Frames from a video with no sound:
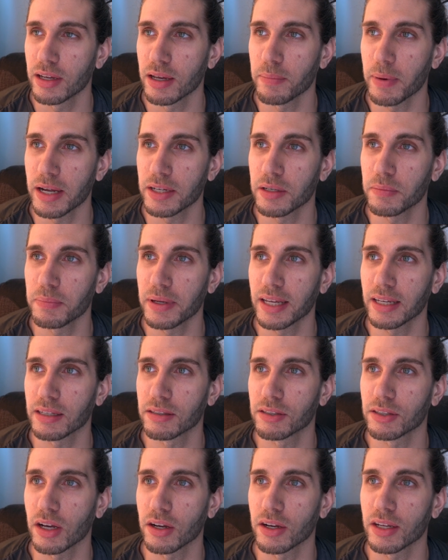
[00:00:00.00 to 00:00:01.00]
Imagine being
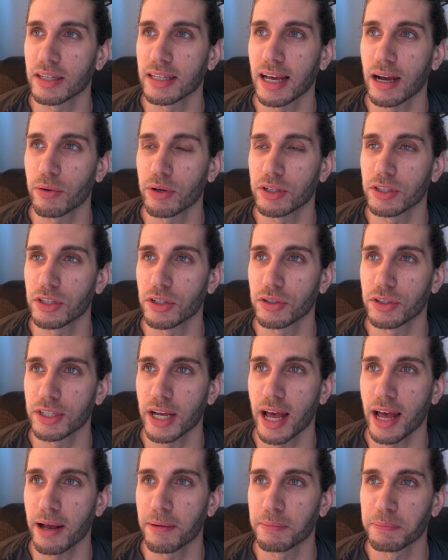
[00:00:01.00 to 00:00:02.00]
sunken down into your
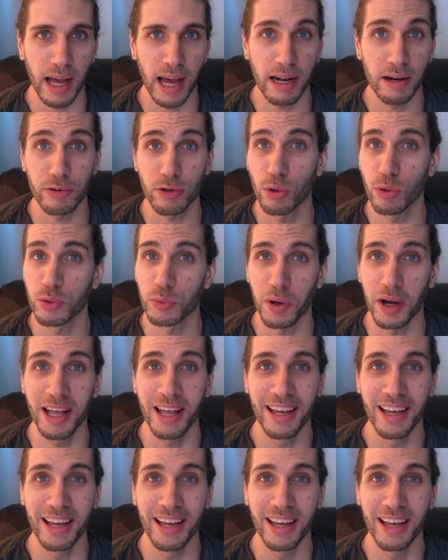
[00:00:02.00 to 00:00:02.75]
chair. And of course,